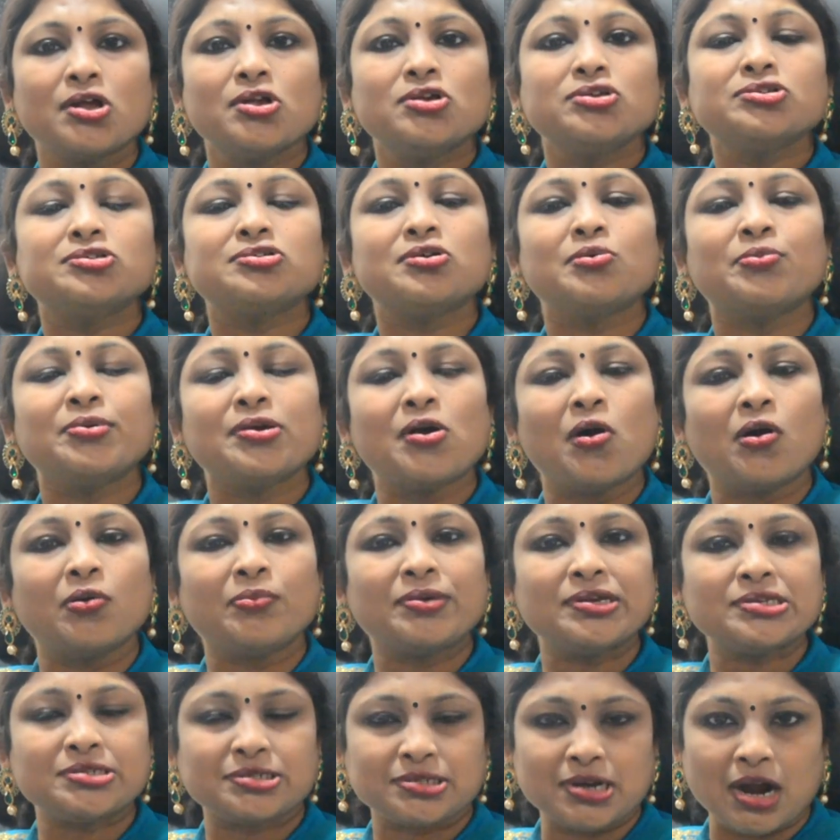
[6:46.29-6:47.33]
So we
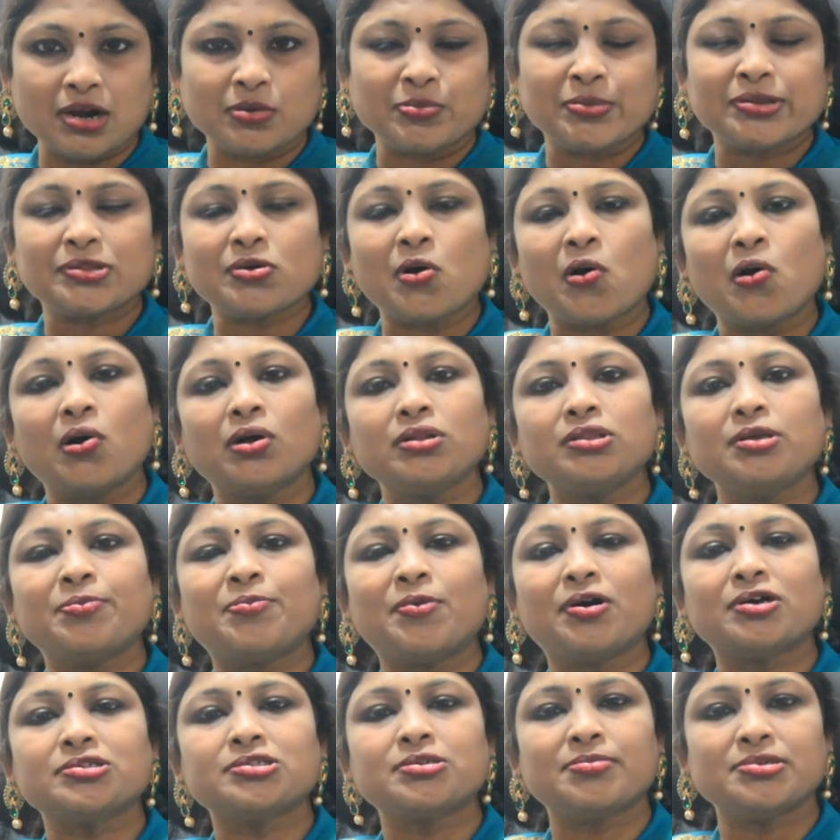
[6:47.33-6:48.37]
always start with all the
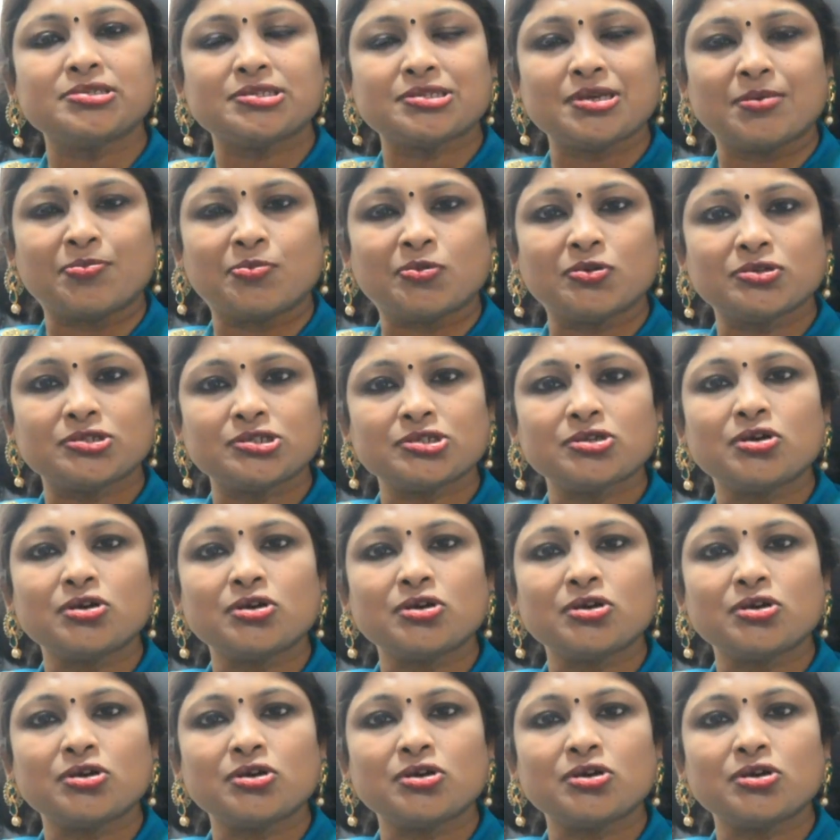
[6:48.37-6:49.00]
possible supports.